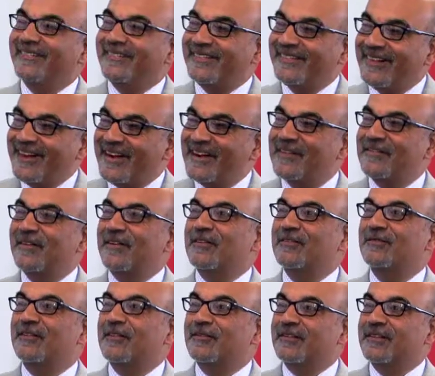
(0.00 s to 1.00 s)
Land
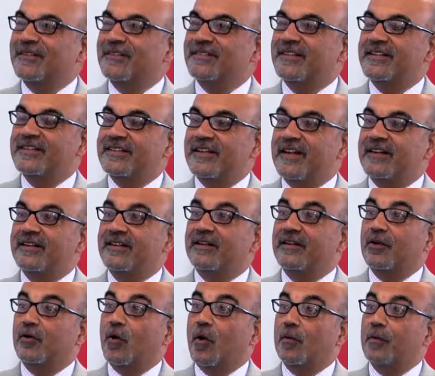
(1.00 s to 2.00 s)
transfer fees. They said that
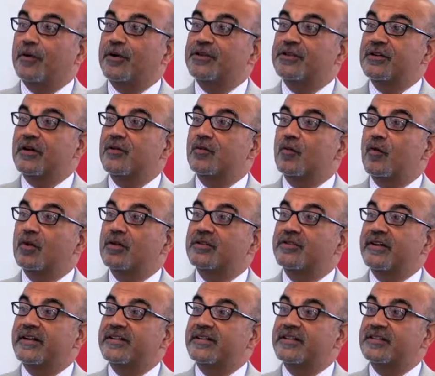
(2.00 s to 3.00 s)
the corporation
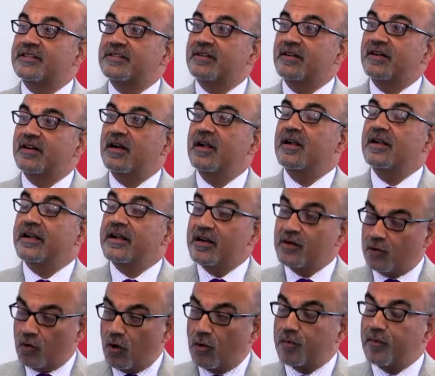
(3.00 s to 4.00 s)
was registered,
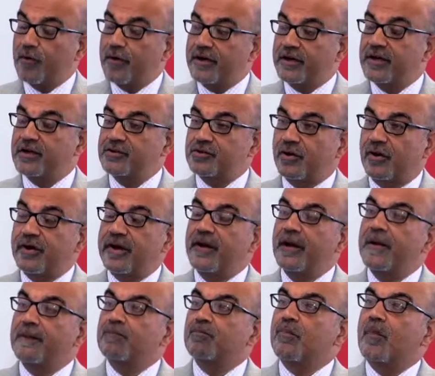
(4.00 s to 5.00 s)
incorporated, sorry,
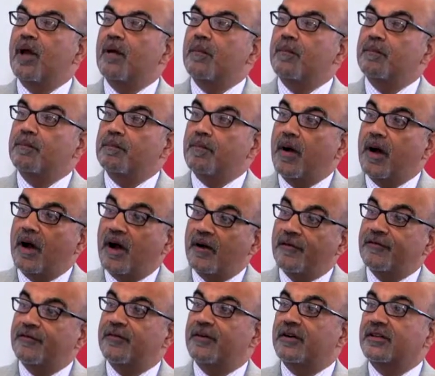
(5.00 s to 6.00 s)

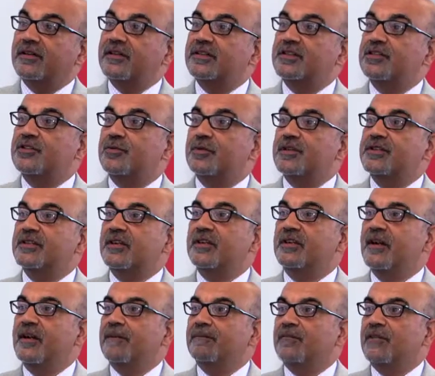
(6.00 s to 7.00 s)
after the
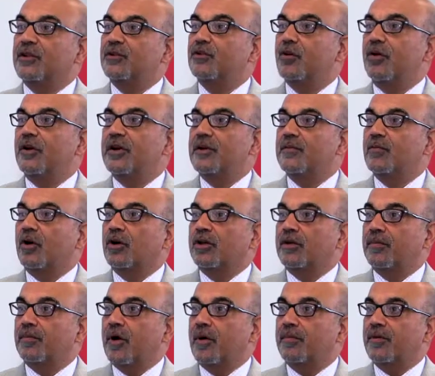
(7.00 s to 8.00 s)
situation that you already bought
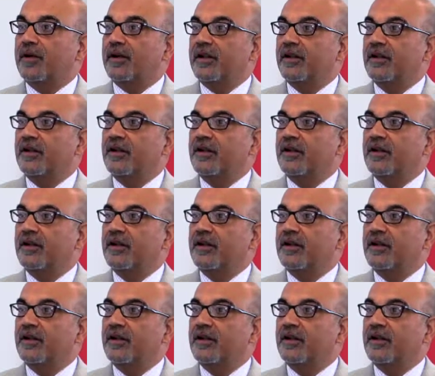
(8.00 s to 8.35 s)
the property.